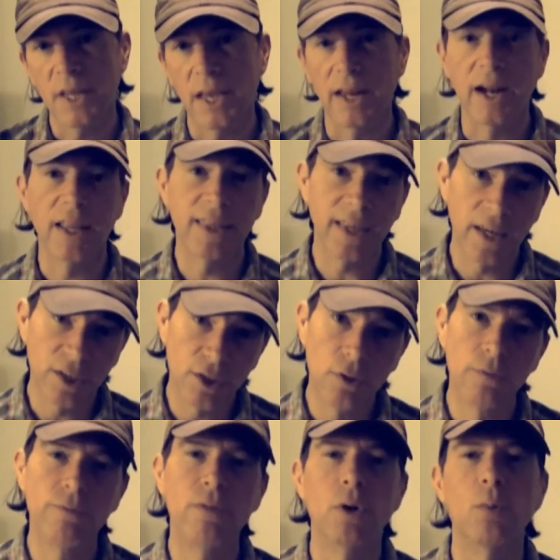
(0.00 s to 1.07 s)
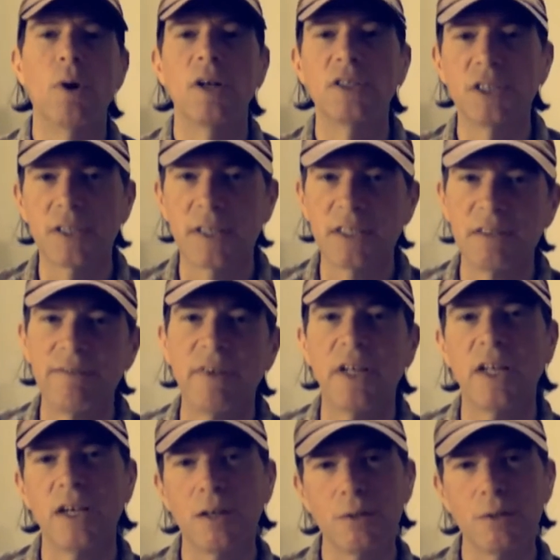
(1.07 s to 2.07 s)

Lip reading: And I thank you for watching this video.